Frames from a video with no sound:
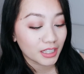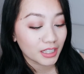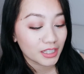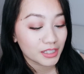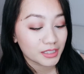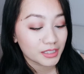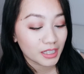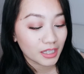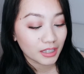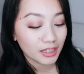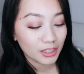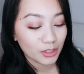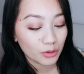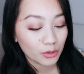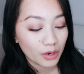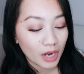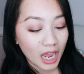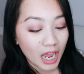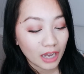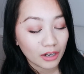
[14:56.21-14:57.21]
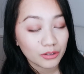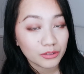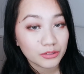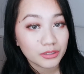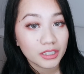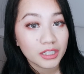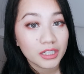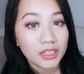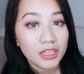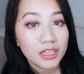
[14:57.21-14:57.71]
is the
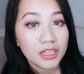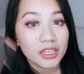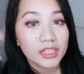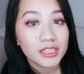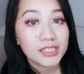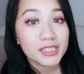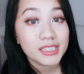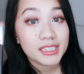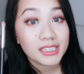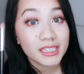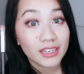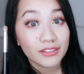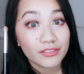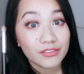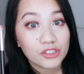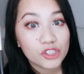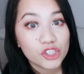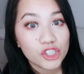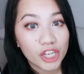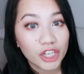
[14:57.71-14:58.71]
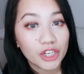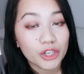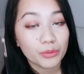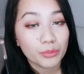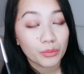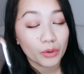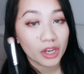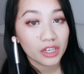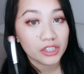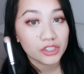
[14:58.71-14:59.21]
Crown Stiff Shader
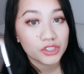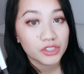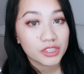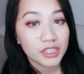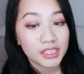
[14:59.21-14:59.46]
Brush.